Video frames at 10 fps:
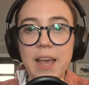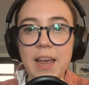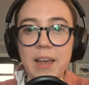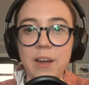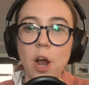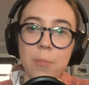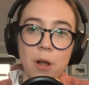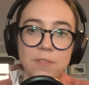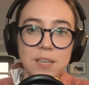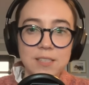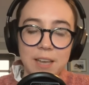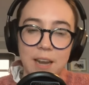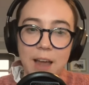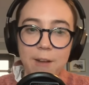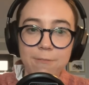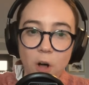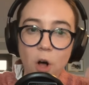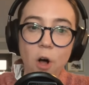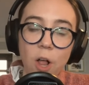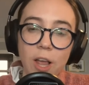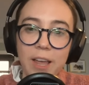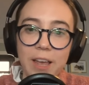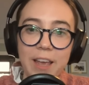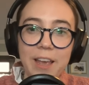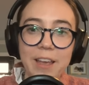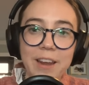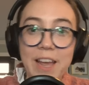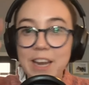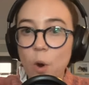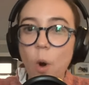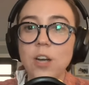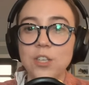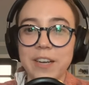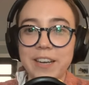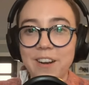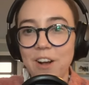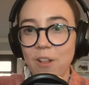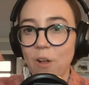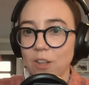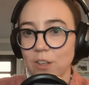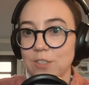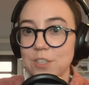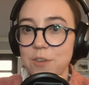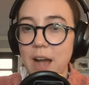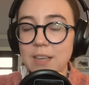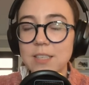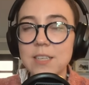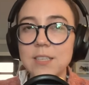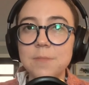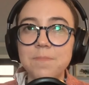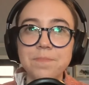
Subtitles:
And carbon offsets can kind of fall in any quadrant along those two axes.